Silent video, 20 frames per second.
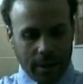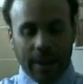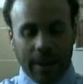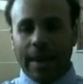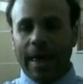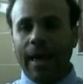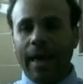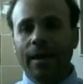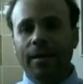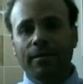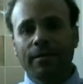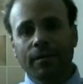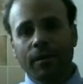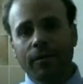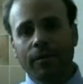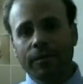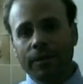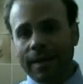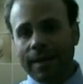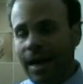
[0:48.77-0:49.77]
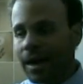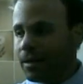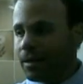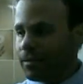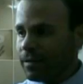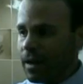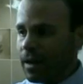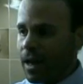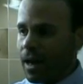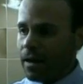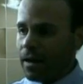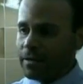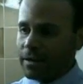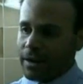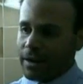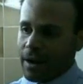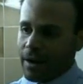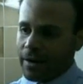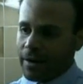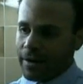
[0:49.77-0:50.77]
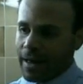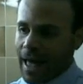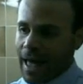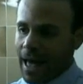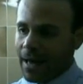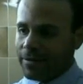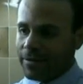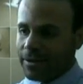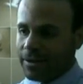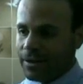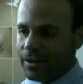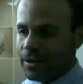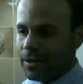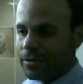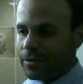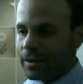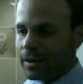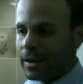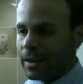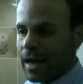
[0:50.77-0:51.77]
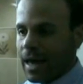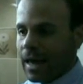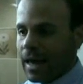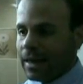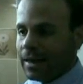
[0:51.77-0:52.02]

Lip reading: length of the dental floss in order to use it.